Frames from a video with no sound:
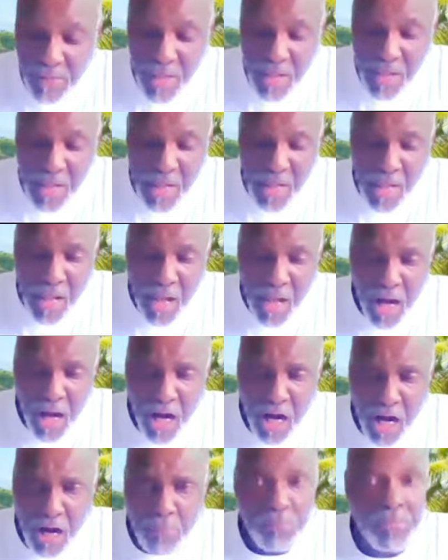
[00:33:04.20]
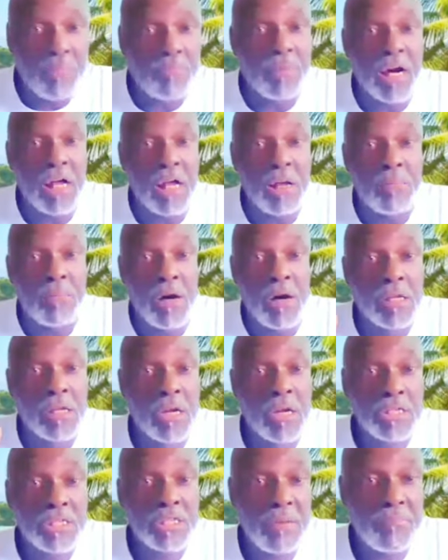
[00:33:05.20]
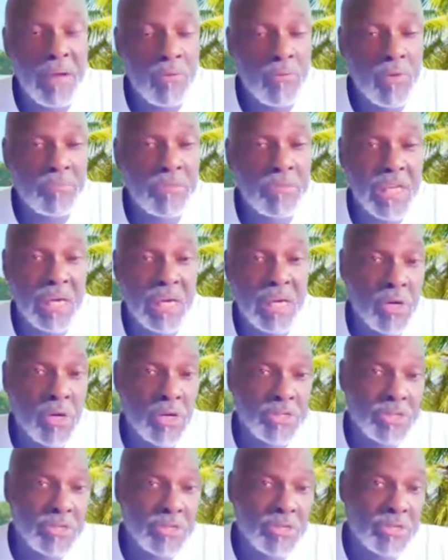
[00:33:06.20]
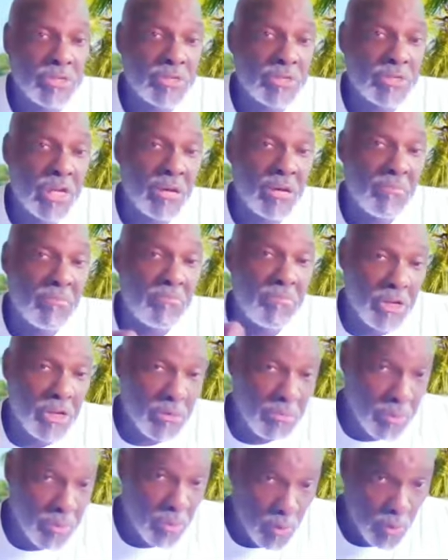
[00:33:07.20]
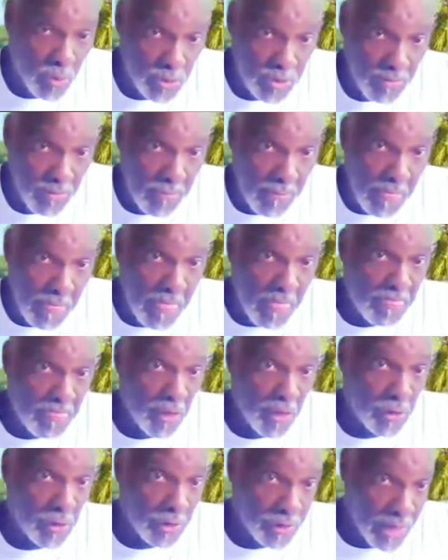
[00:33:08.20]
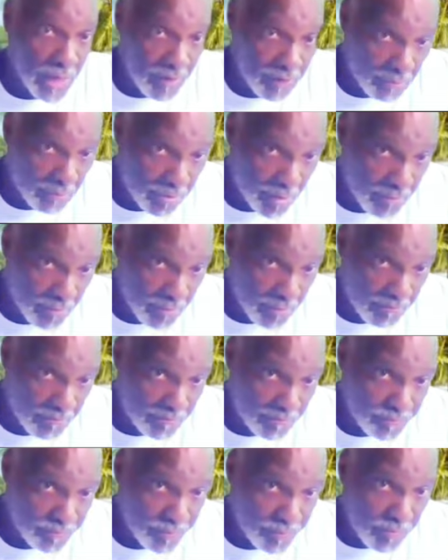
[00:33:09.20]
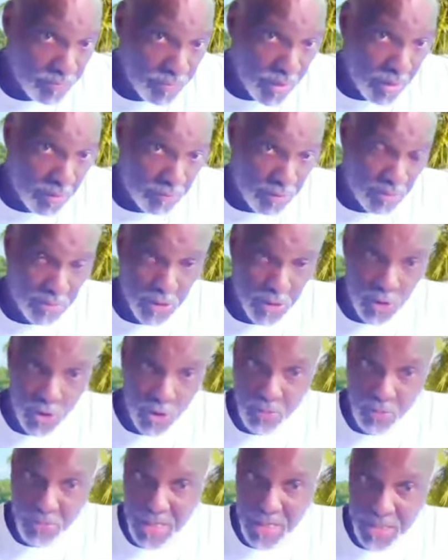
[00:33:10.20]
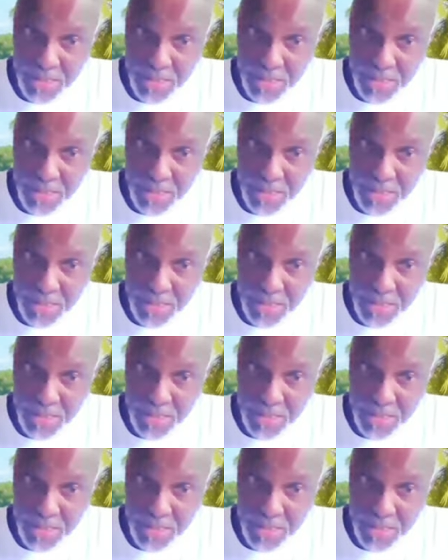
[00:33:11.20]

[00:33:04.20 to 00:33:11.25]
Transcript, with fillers: happening there. Uh, but, but a lot of time back, when the time got to menopause, they got another problem from